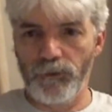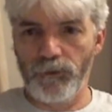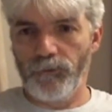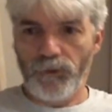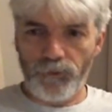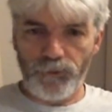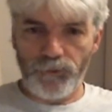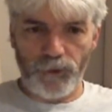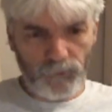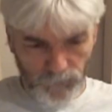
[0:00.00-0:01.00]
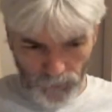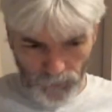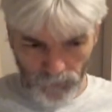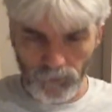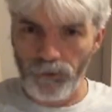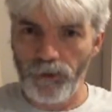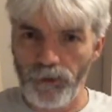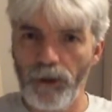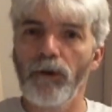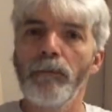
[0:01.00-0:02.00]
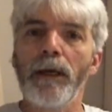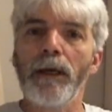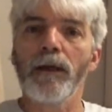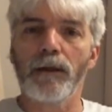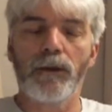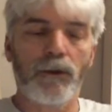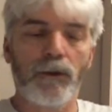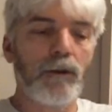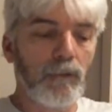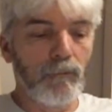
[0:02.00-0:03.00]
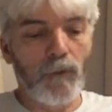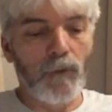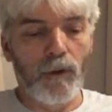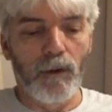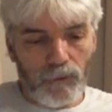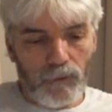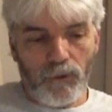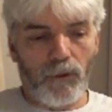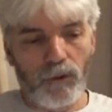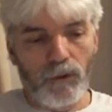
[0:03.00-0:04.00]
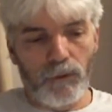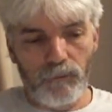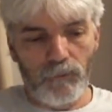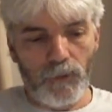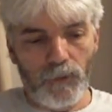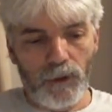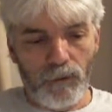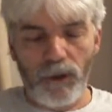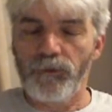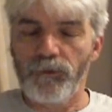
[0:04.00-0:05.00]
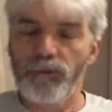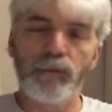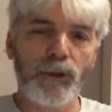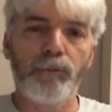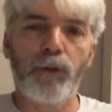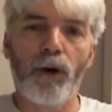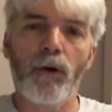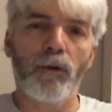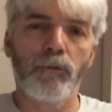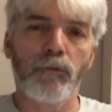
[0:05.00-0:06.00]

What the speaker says: that the original writing of the New Testament were in Aramaic.